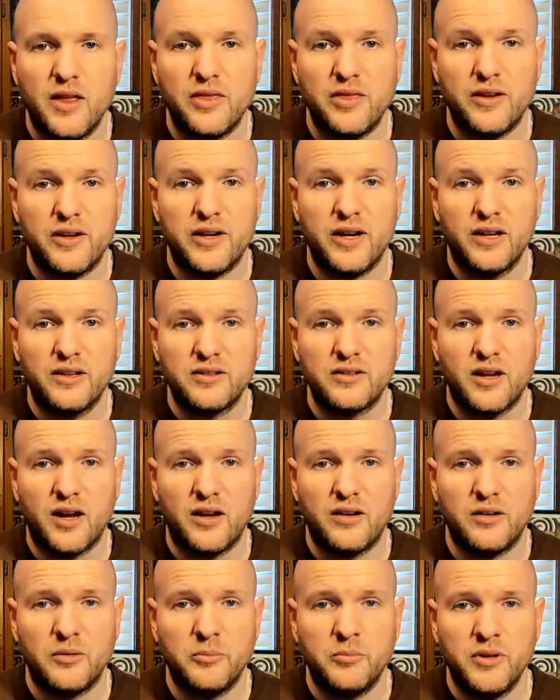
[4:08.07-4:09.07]
The next
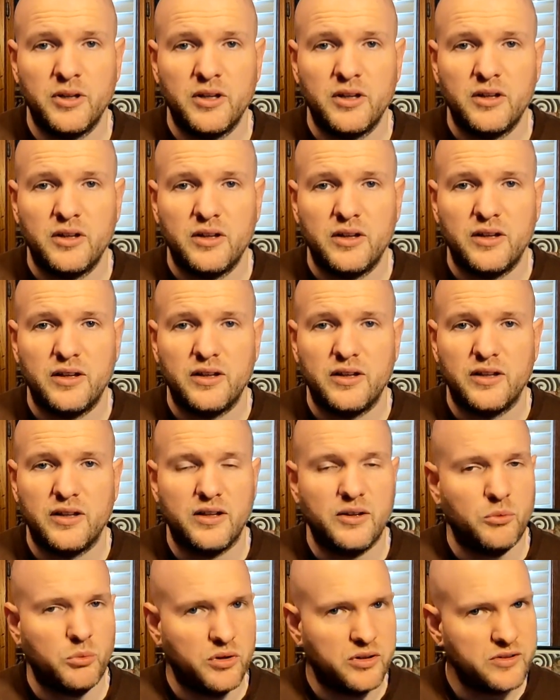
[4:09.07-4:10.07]
item
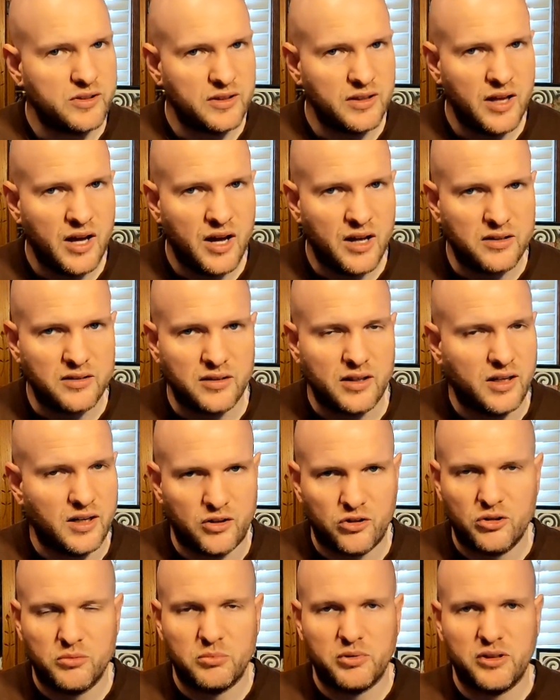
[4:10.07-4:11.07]
was a lot, and I
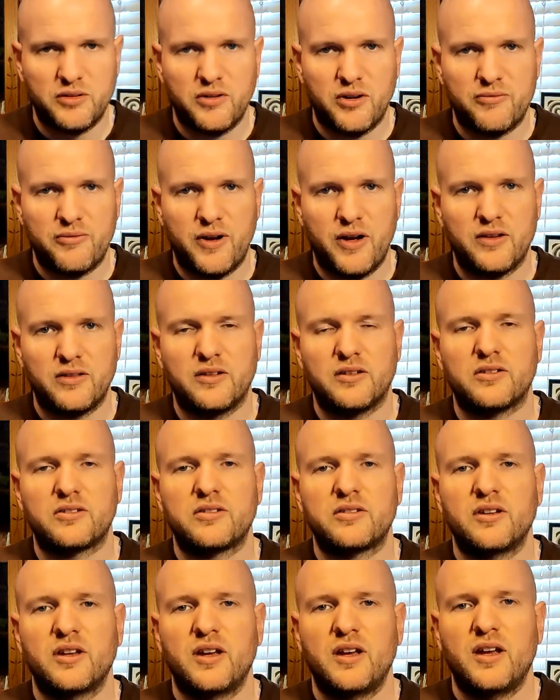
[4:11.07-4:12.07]
couldn't believe I find
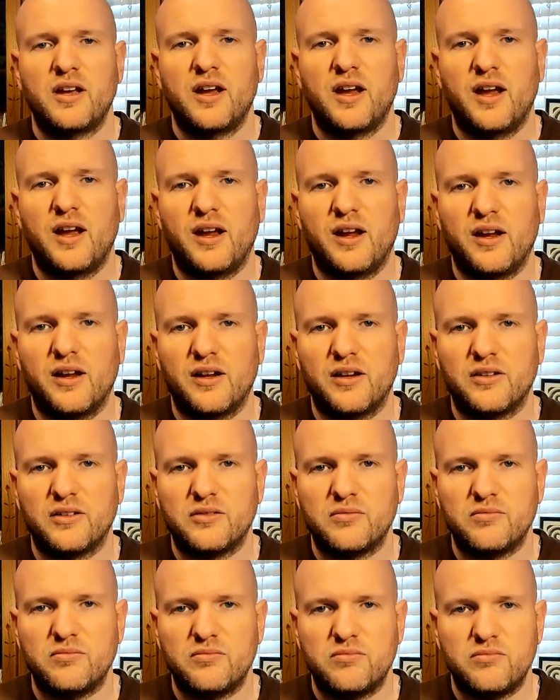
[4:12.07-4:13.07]
this.
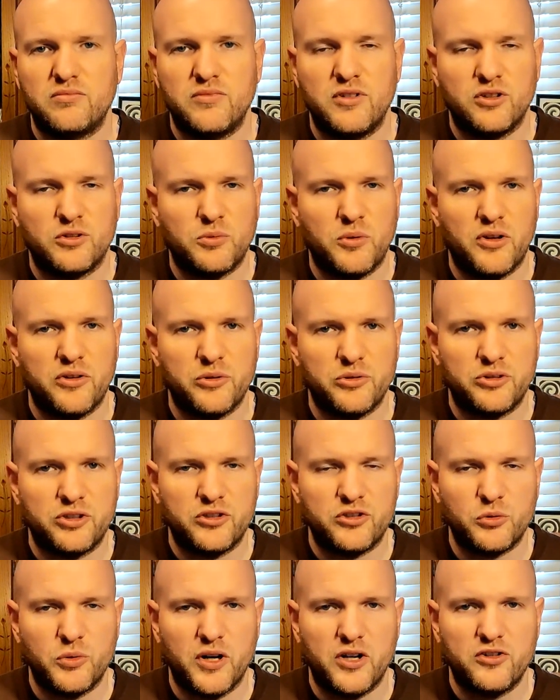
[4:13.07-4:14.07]
And this is one of those
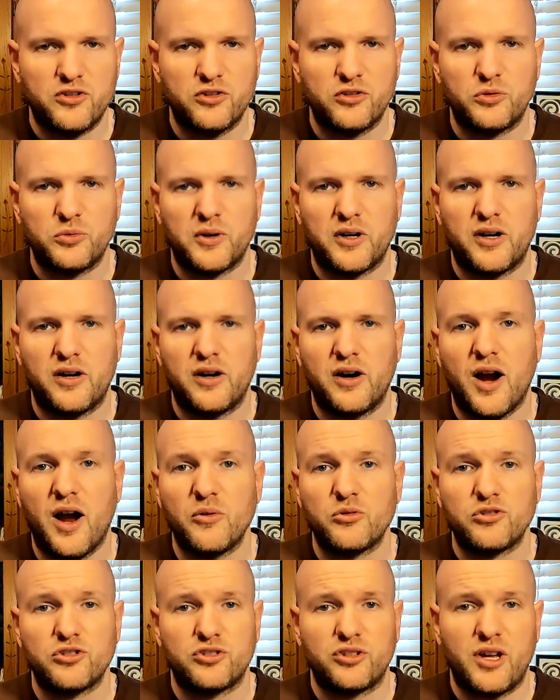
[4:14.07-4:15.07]
situations where I
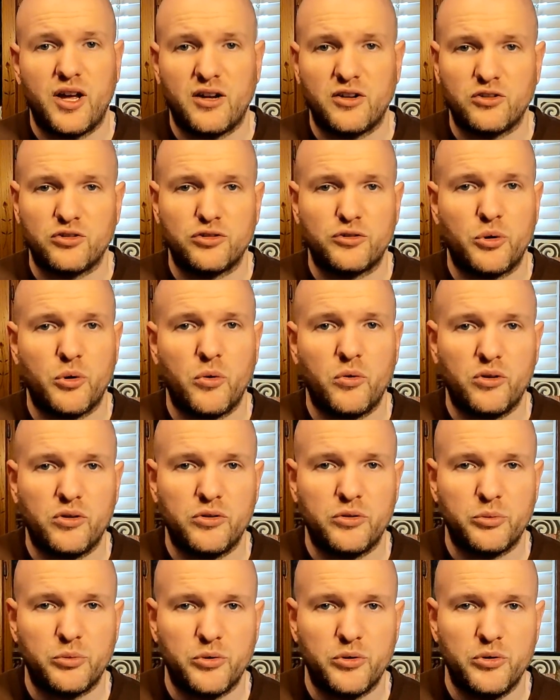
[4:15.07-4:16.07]
was just kind of
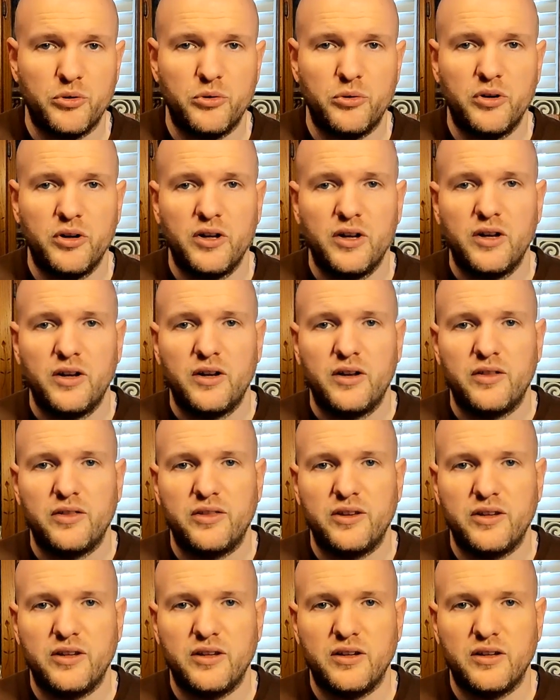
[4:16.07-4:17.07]
scrolling through
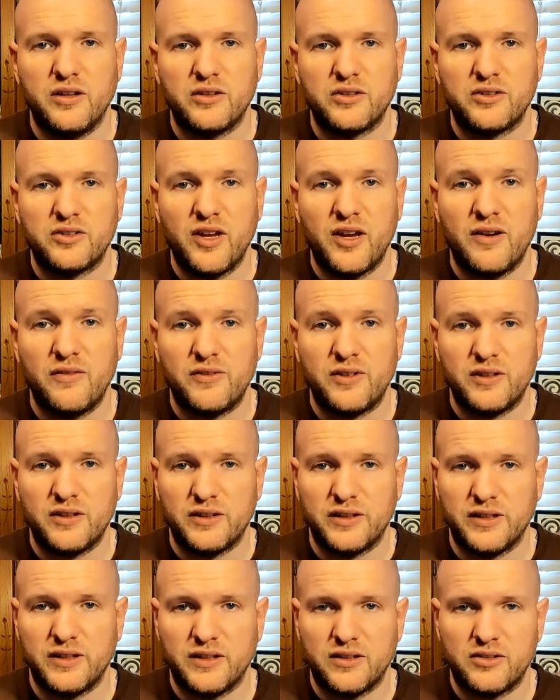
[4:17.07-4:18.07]
the saved
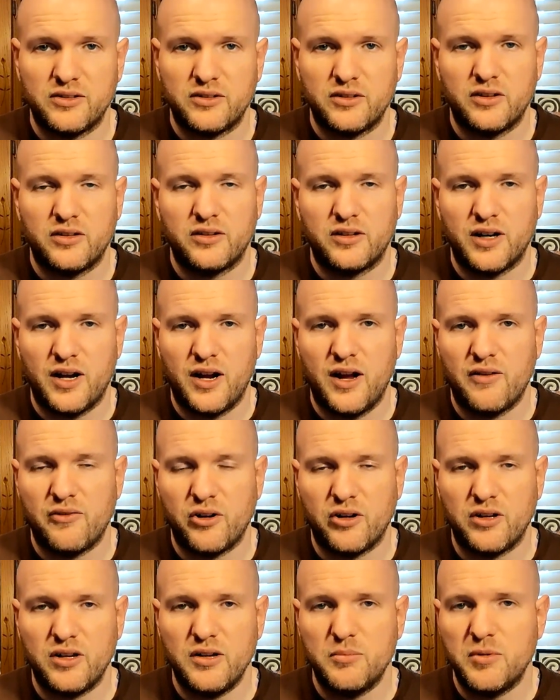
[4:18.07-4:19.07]
list that I have
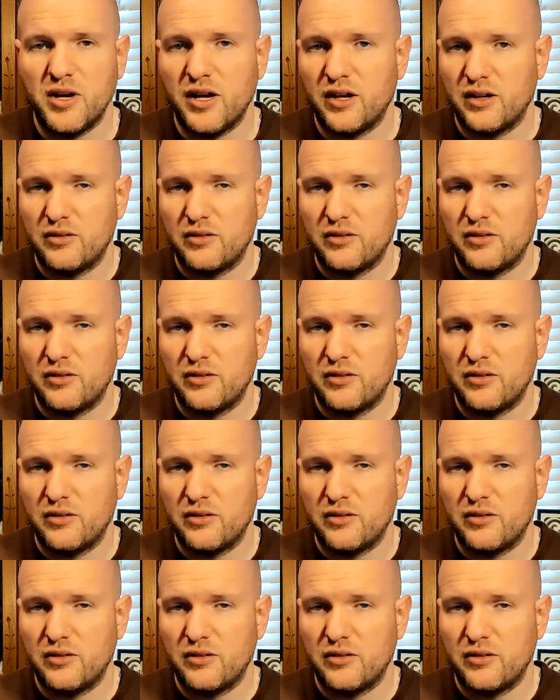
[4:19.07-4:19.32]
on eBay.